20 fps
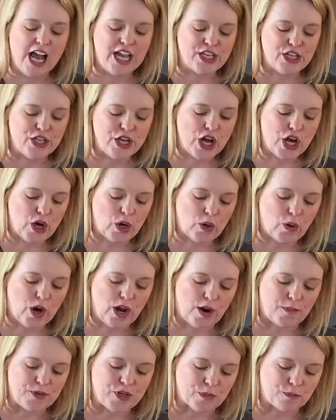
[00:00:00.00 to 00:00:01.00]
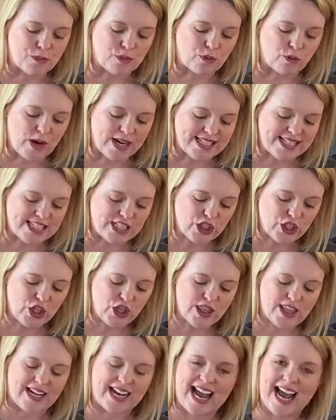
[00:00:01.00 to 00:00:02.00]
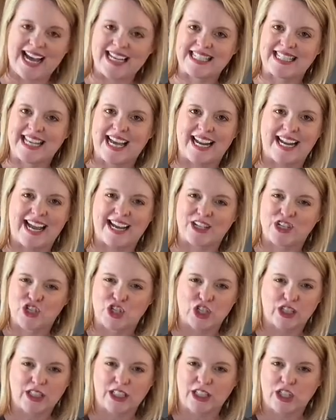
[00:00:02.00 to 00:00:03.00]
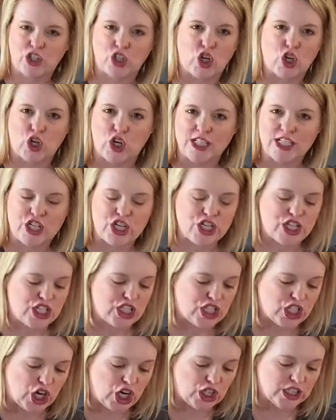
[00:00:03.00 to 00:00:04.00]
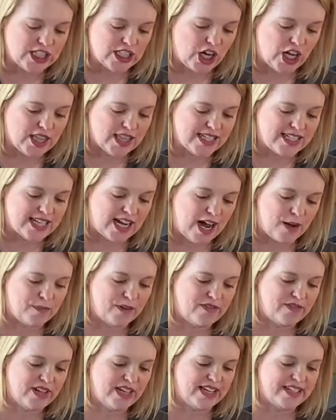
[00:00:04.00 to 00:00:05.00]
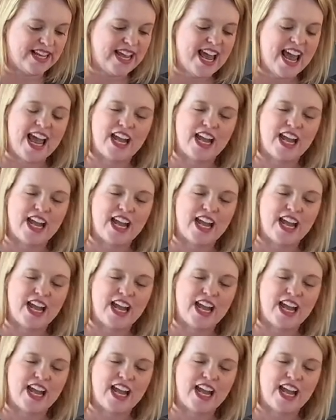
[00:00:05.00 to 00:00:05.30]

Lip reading: your pretzel that has that extra little crunchy salt on the top of it.